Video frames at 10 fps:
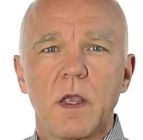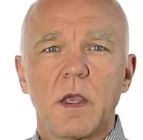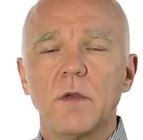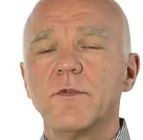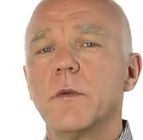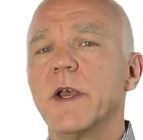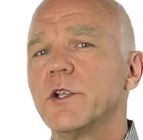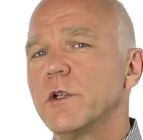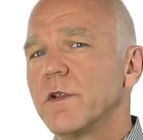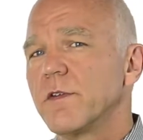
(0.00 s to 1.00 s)

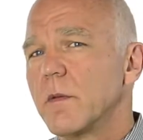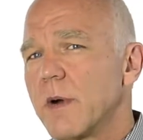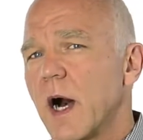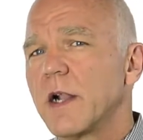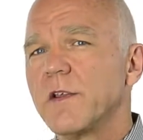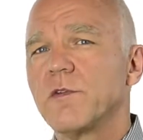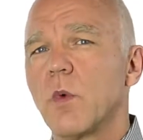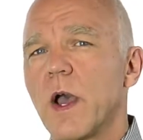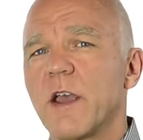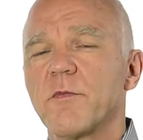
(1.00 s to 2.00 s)
Inflammation is the body's
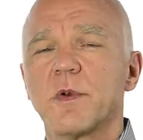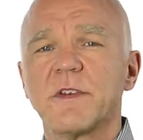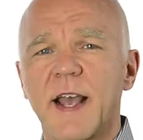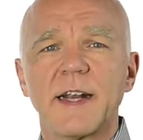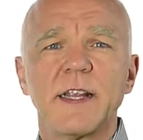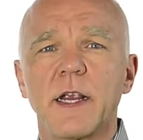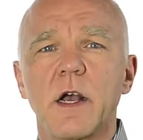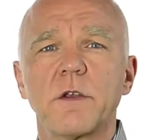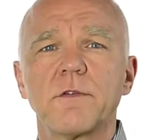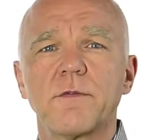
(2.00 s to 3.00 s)
way of protecting
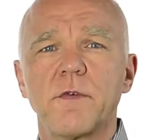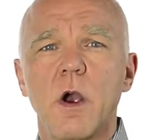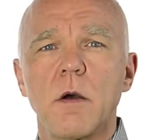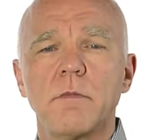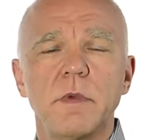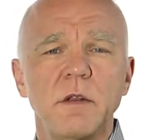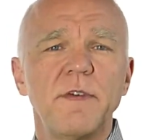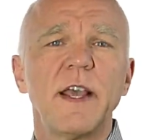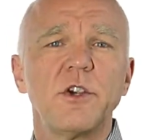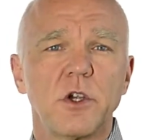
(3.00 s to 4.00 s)
us from
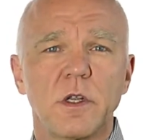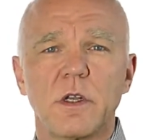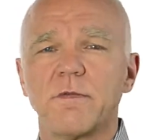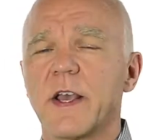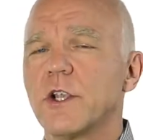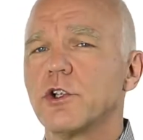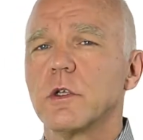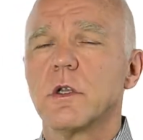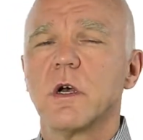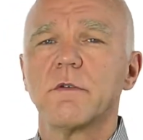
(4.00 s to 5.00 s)
invasion,
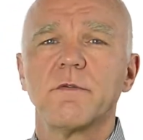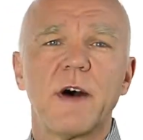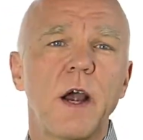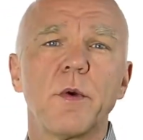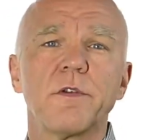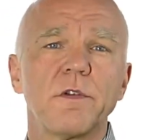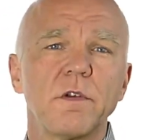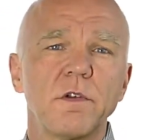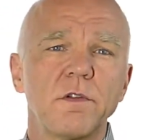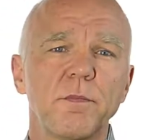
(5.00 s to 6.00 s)
invasion of
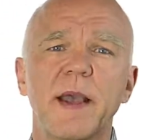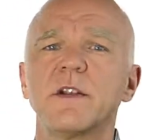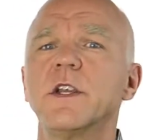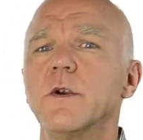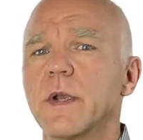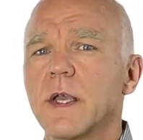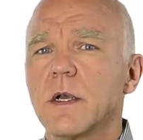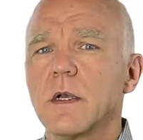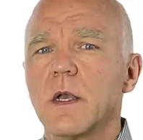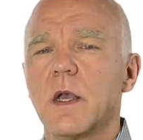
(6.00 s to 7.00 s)
viruses, bacteria,